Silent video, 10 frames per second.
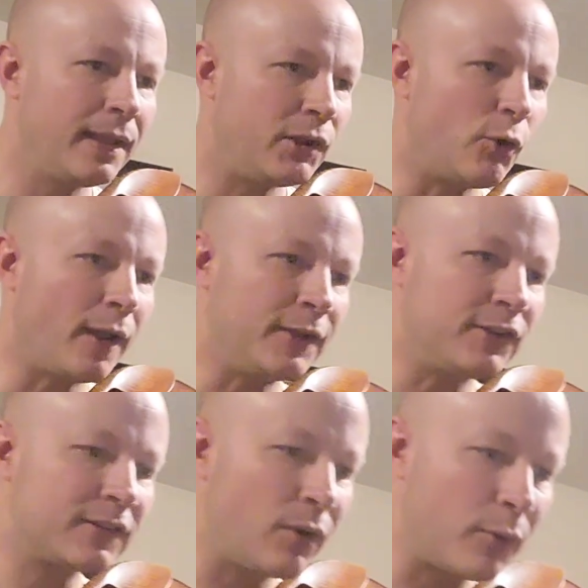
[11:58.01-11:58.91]
You want to
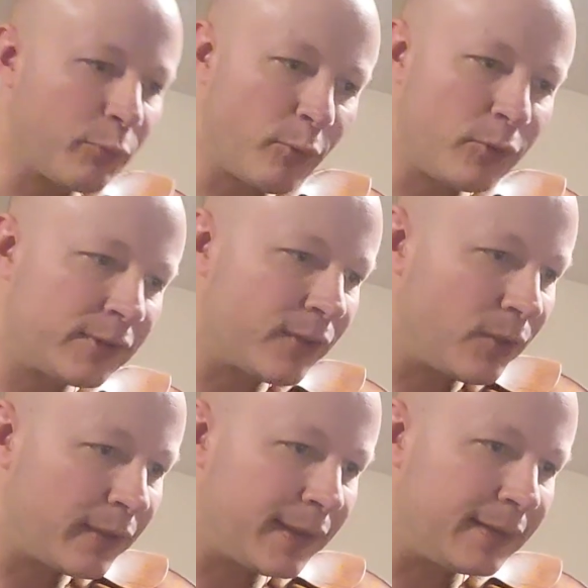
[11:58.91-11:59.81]
just go through
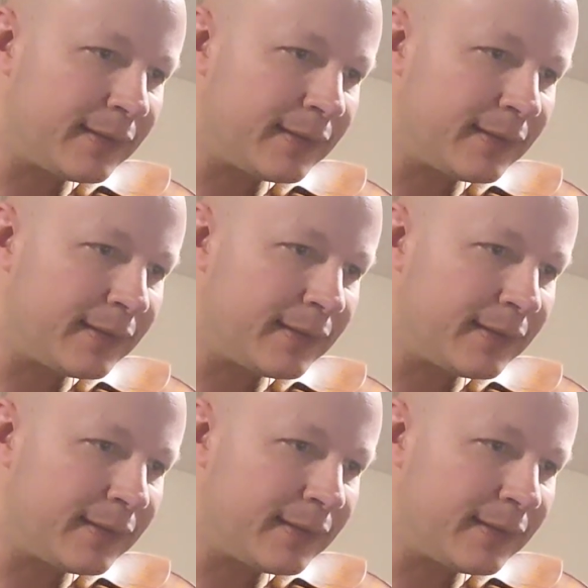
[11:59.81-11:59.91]
slowly and